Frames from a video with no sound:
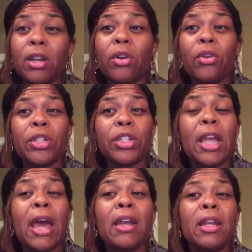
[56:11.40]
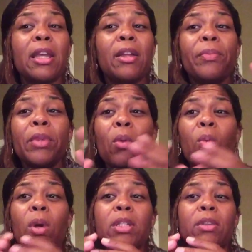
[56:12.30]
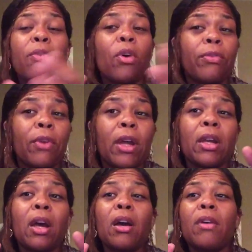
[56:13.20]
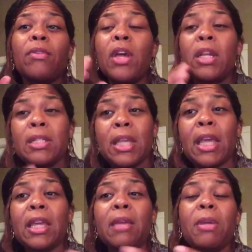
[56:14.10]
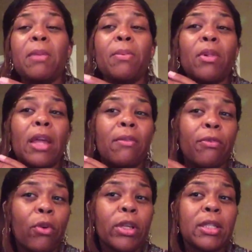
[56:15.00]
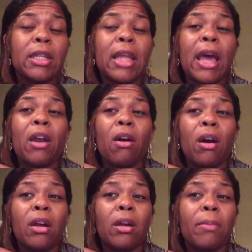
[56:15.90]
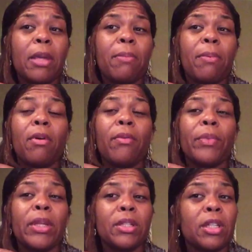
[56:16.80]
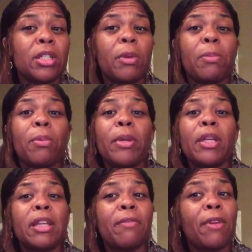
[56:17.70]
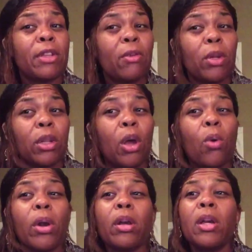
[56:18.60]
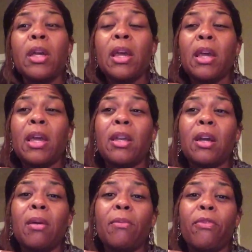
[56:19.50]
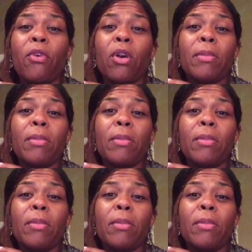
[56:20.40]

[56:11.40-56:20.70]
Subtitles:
Christianity was the forefront of taking people and forcing that on indigenous people, because they felt they were lower in form.